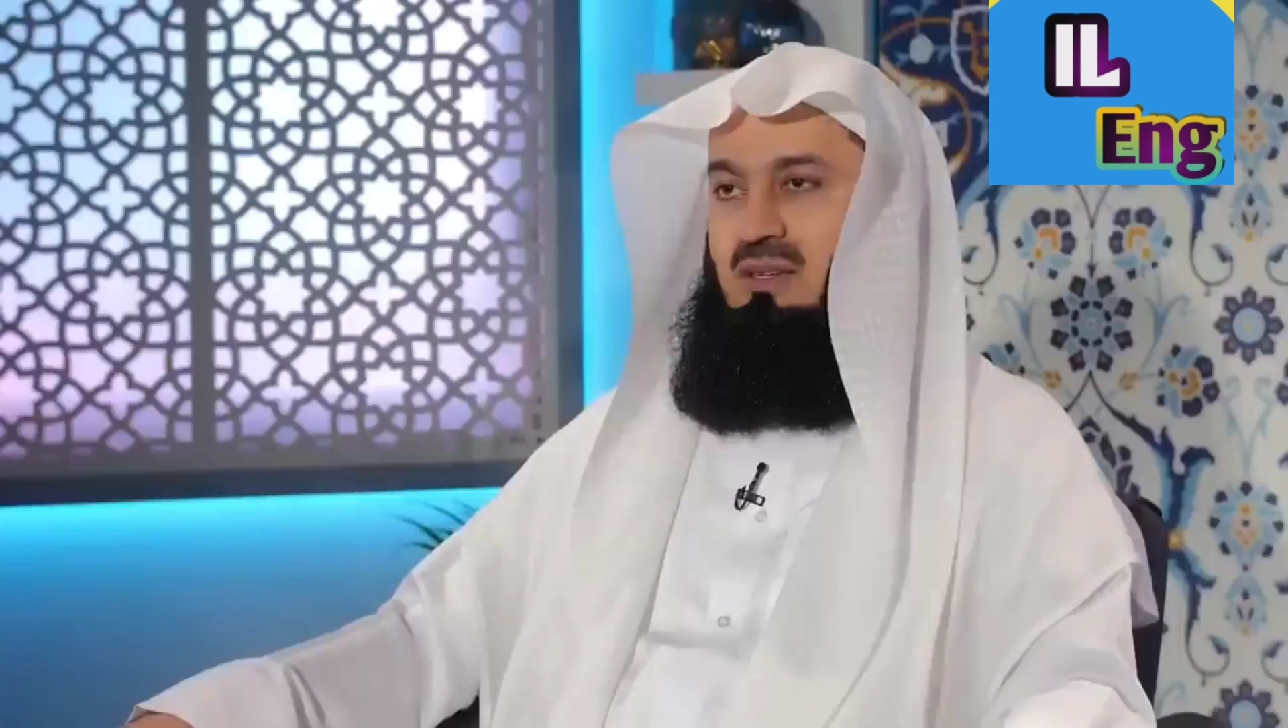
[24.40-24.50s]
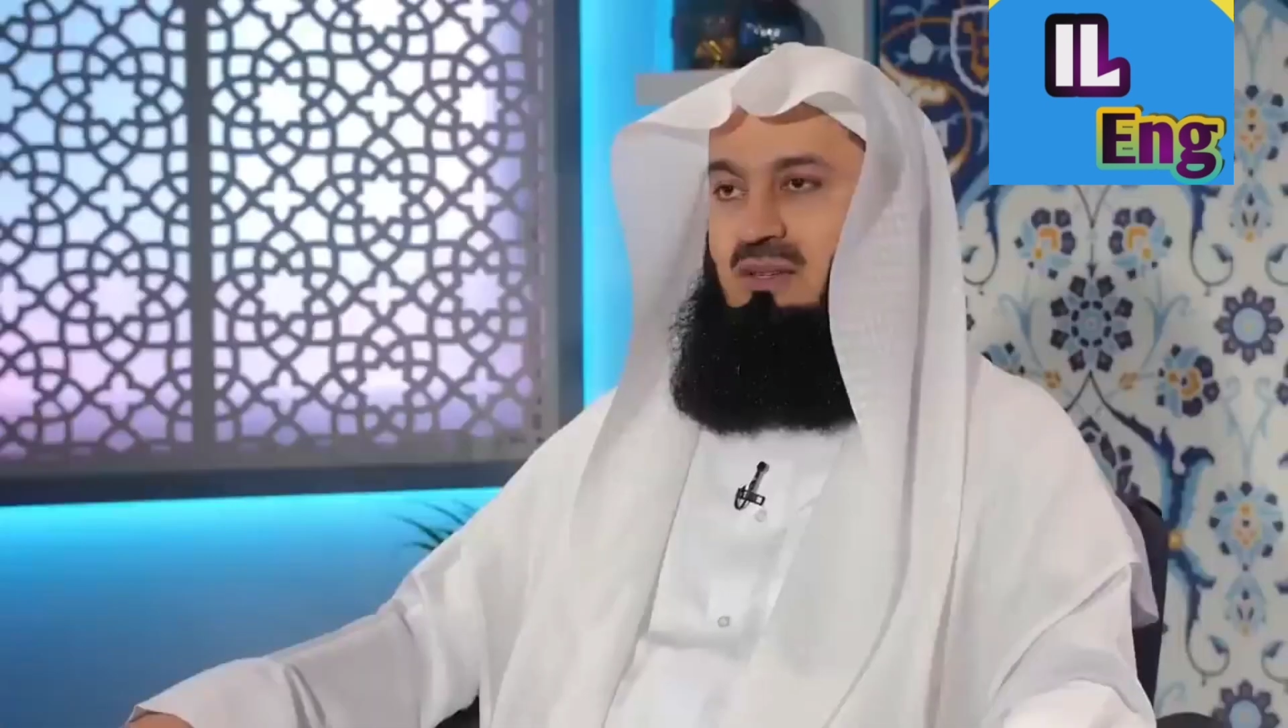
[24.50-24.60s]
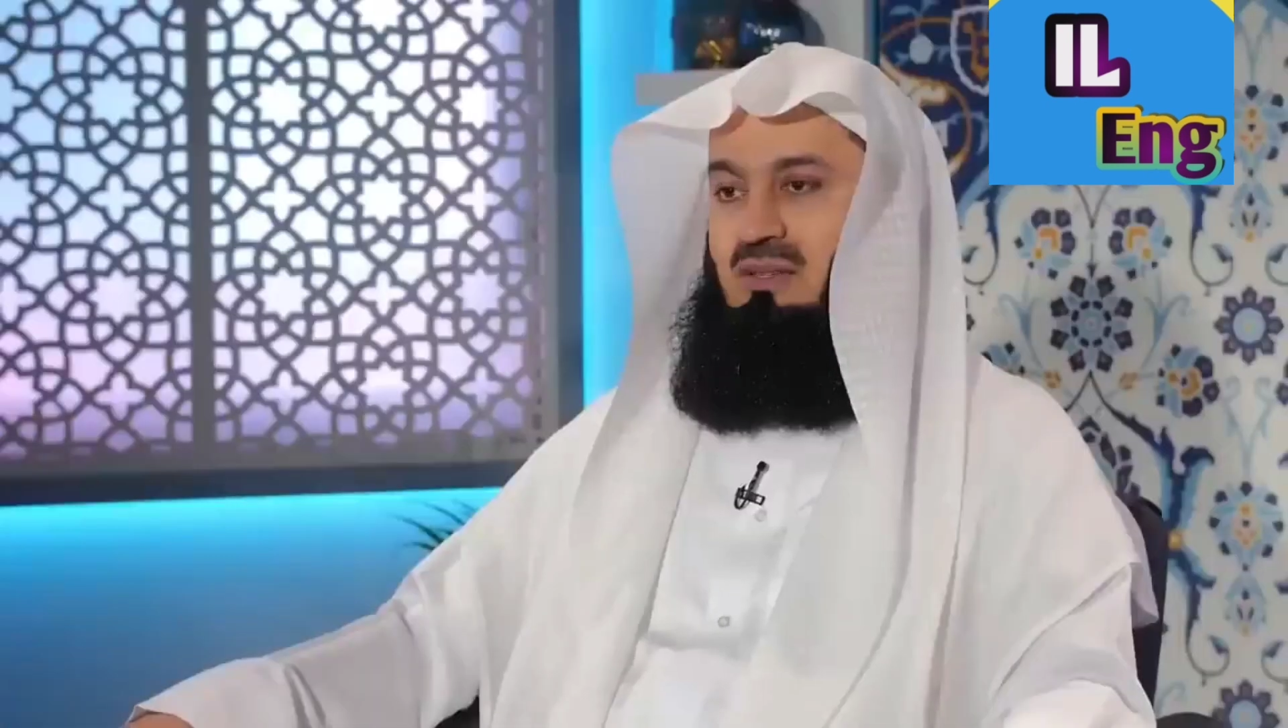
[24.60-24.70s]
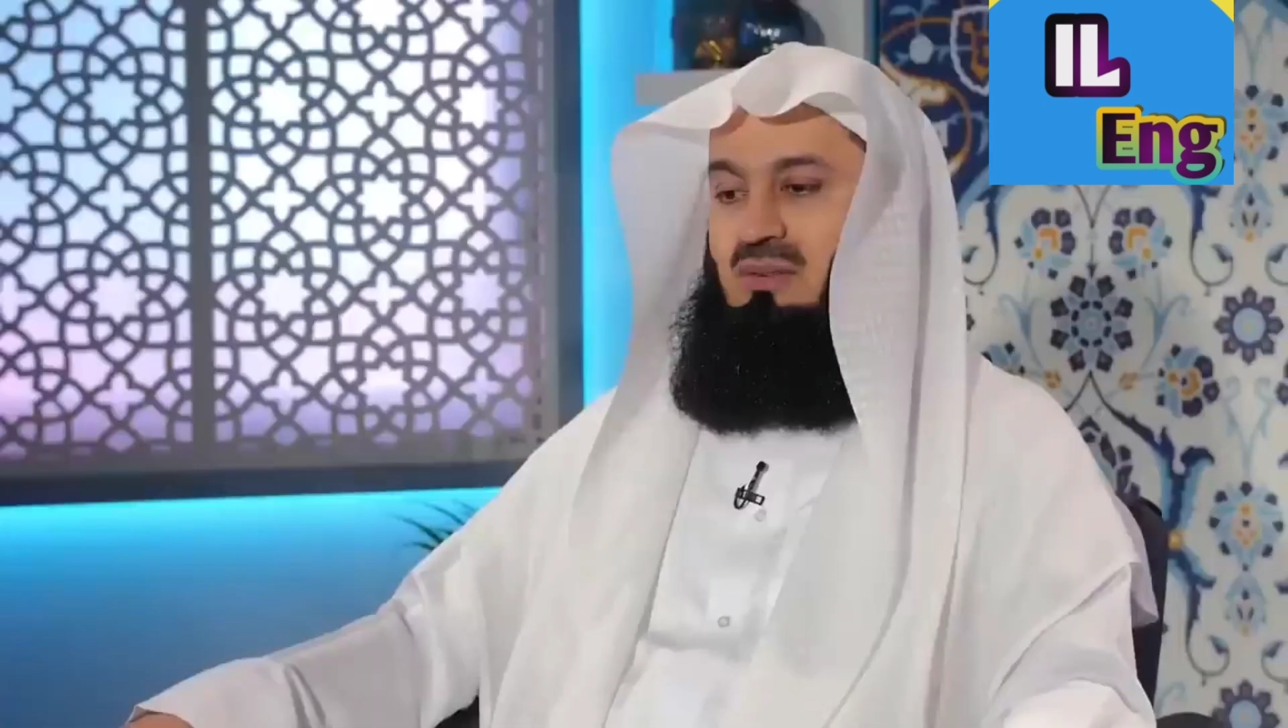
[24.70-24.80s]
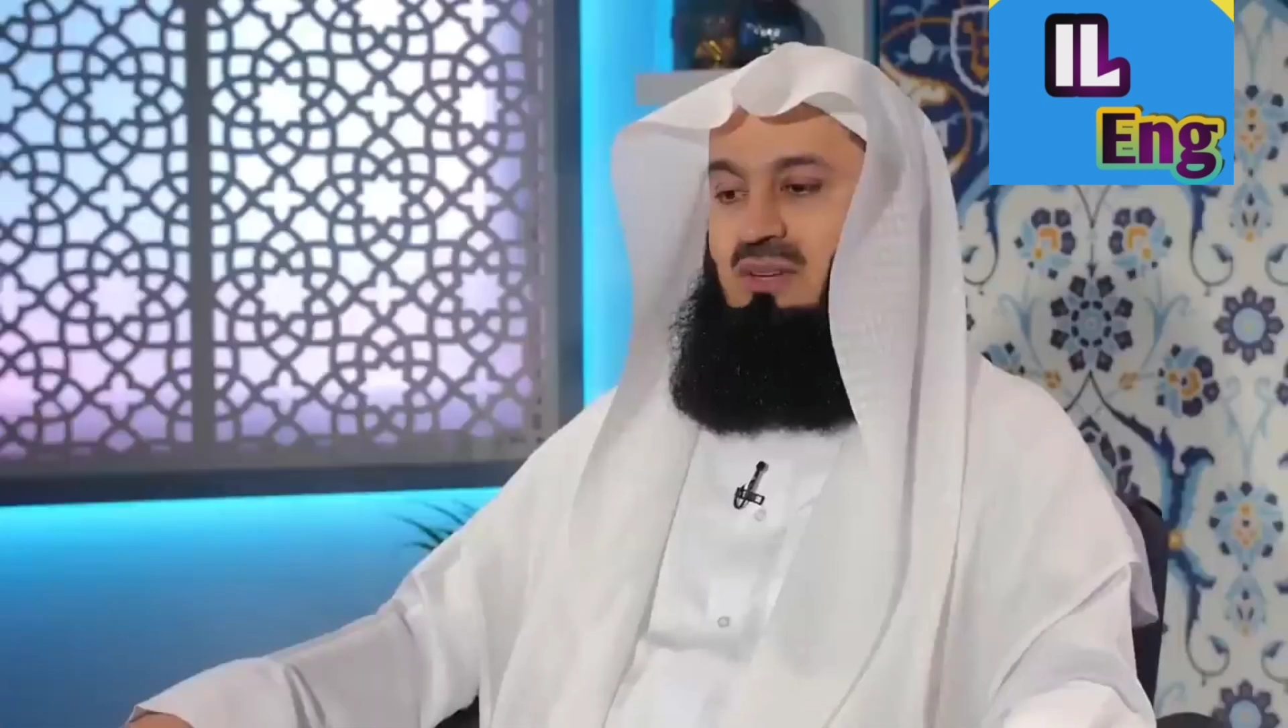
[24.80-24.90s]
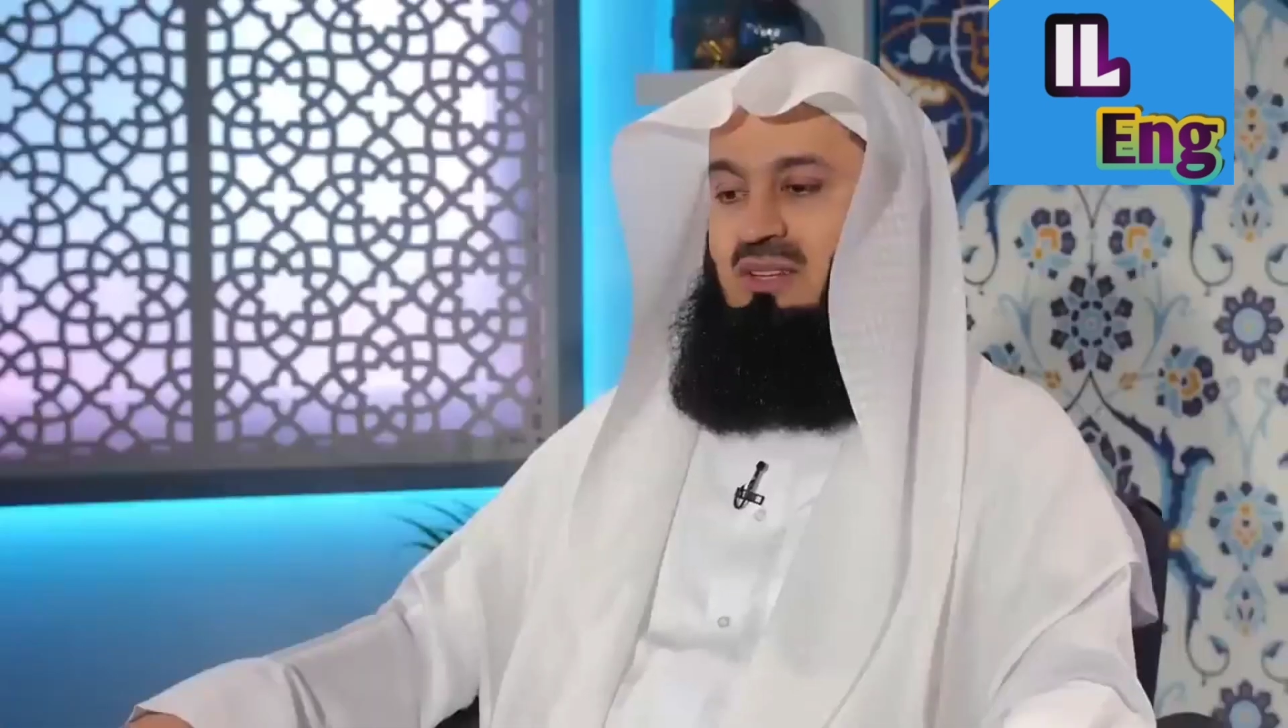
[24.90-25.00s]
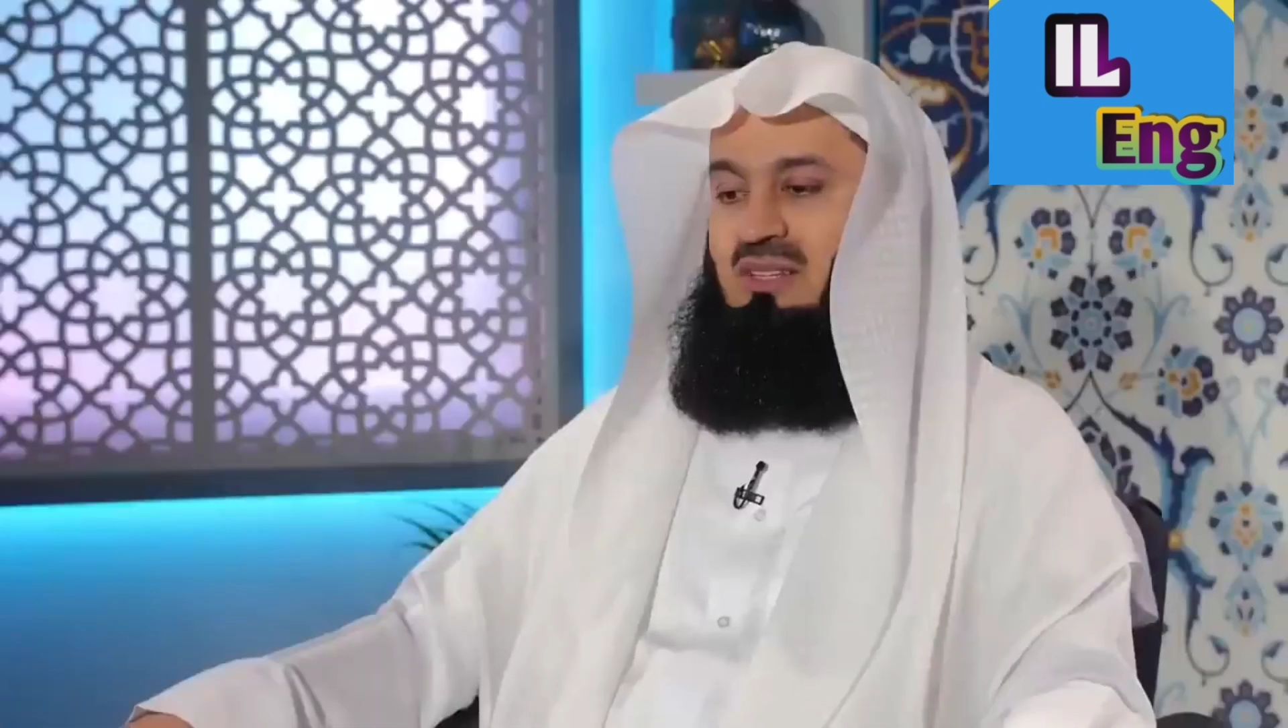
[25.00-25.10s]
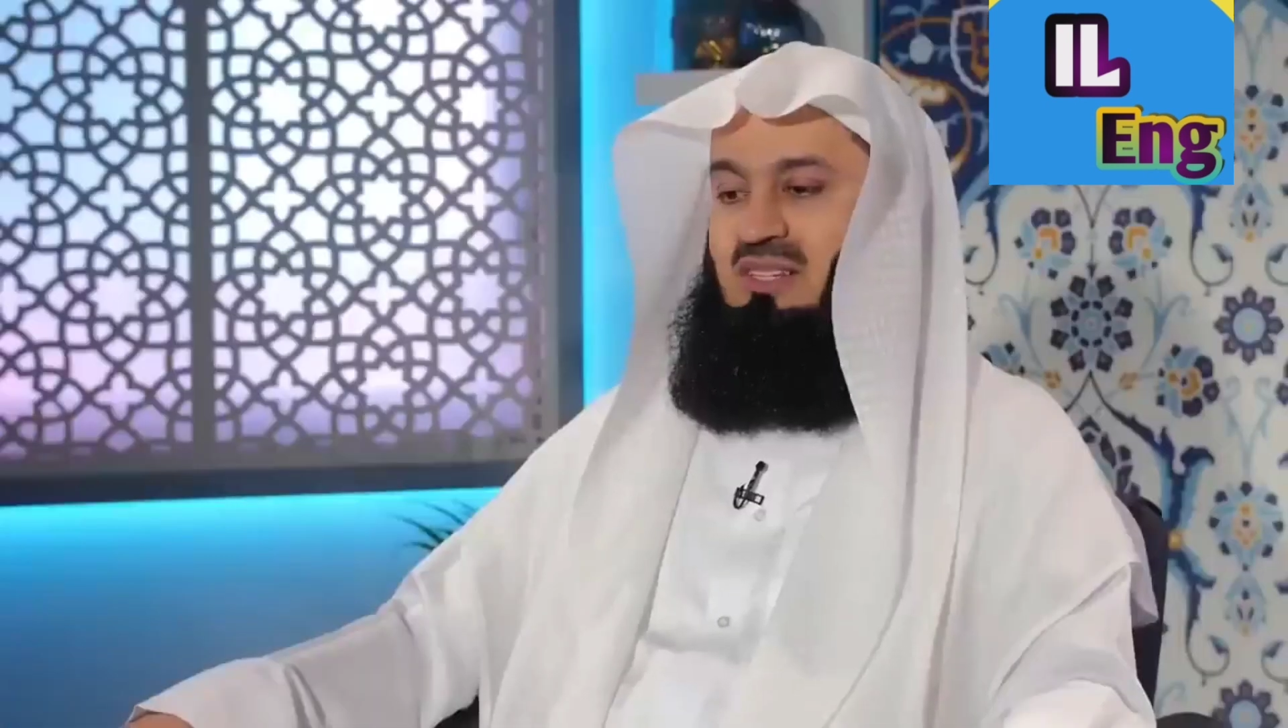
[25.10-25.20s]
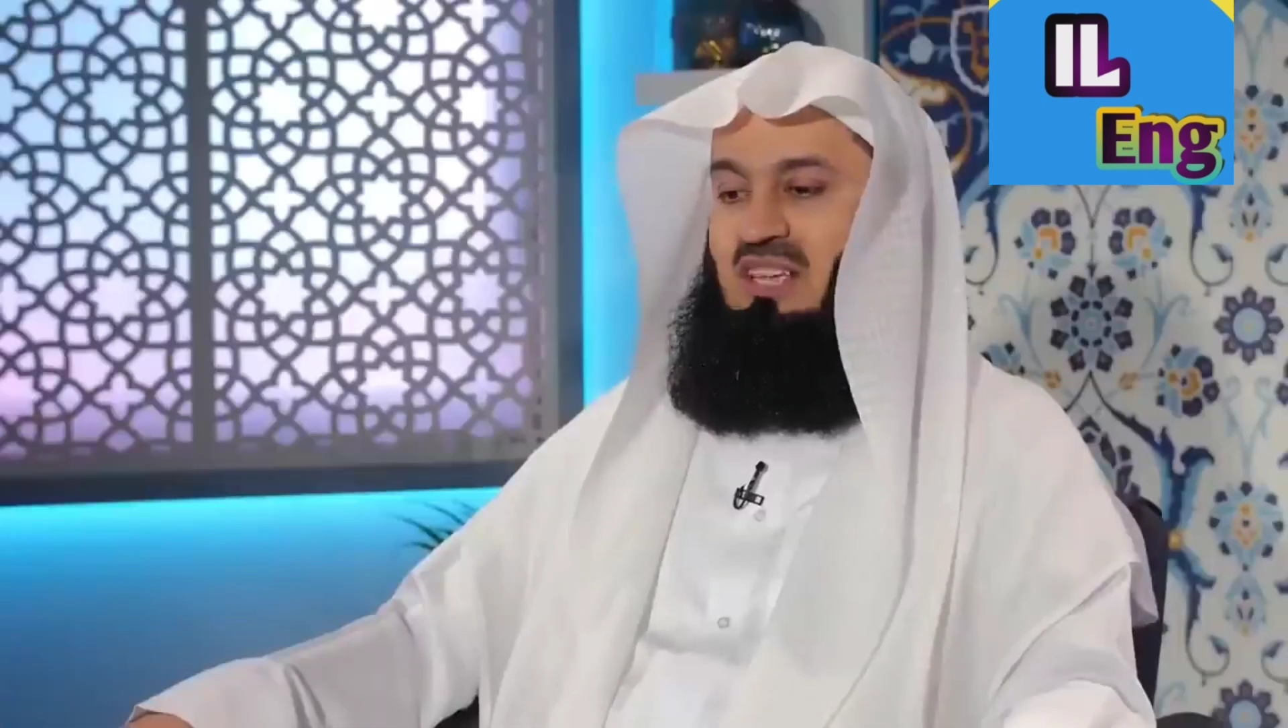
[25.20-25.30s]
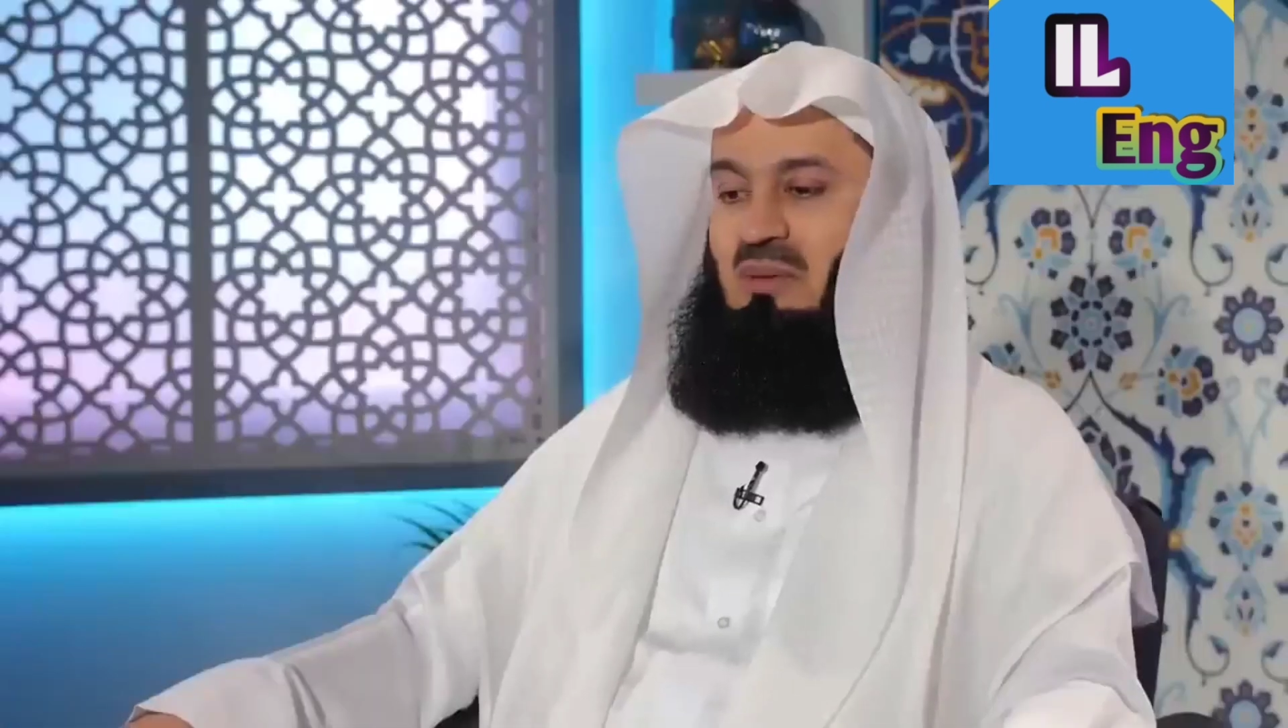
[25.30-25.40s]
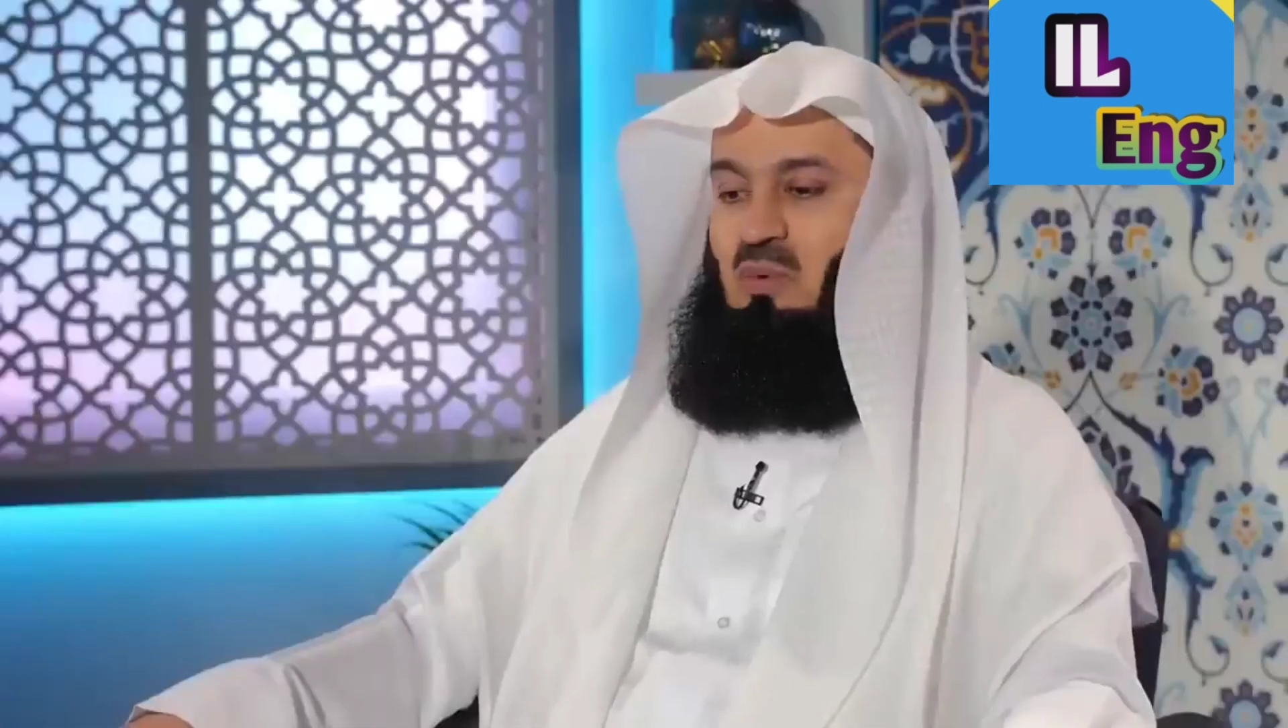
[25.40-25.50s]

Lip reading: So in the same